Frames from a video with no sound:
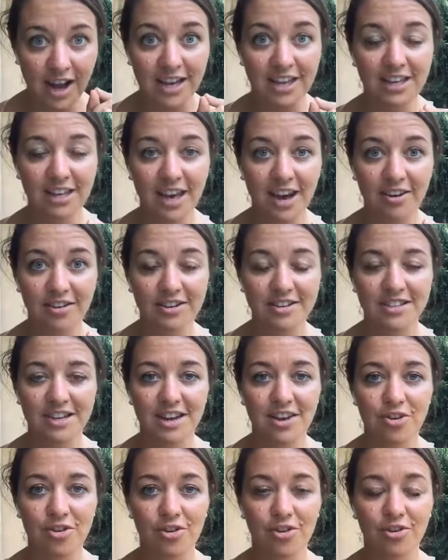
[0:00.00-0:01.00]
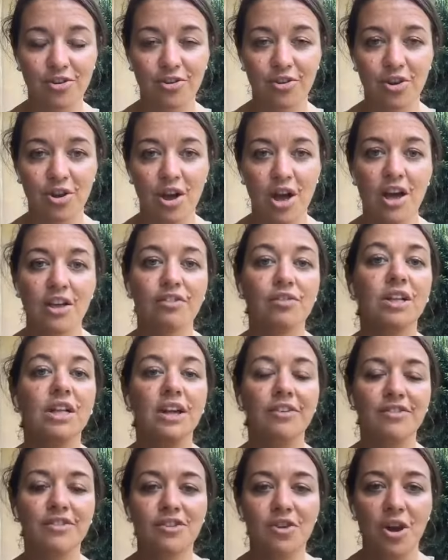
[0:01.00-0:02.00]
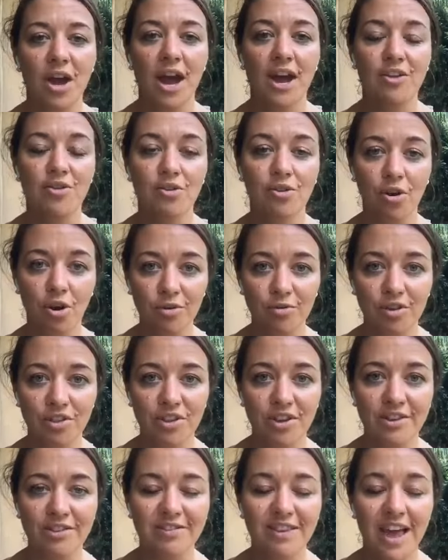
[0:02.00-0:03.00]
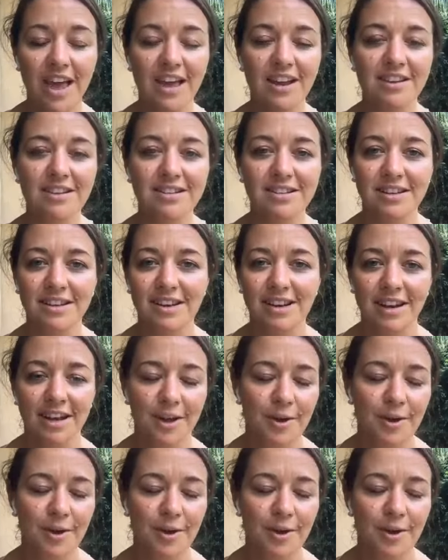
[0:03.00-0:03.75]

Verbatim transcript: I guarantee you. So I'd love to know how you go with this and